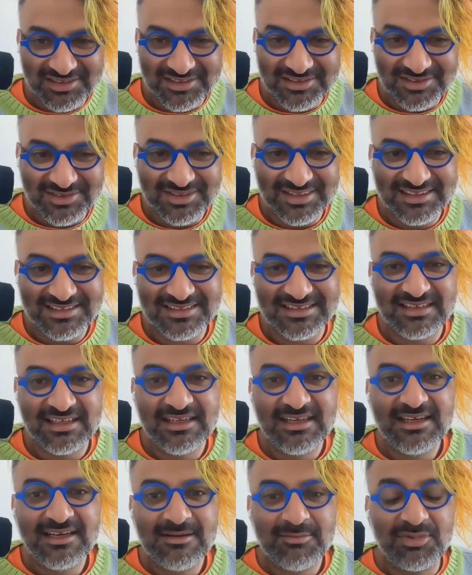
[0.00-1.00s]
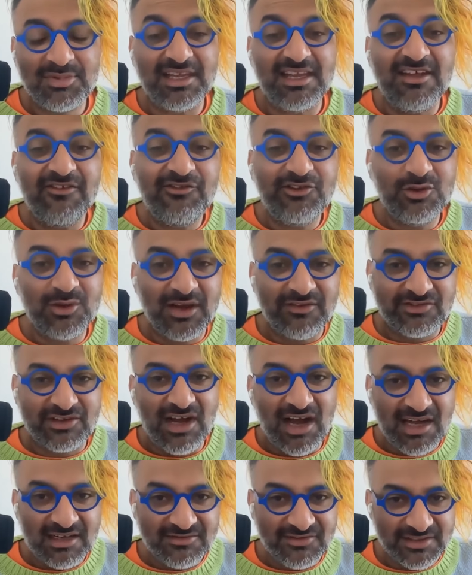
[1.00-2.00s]
to do this. But if you have
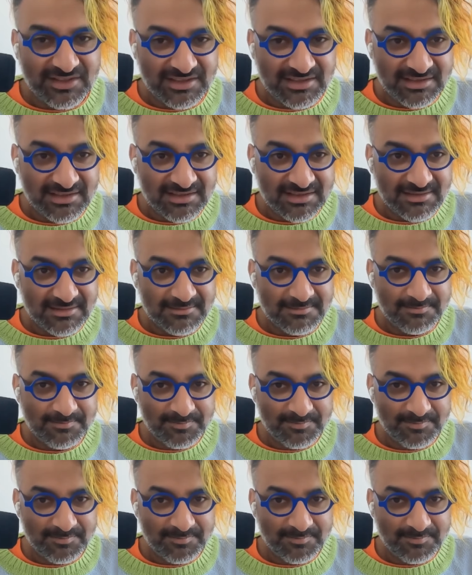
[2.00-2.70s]
confidence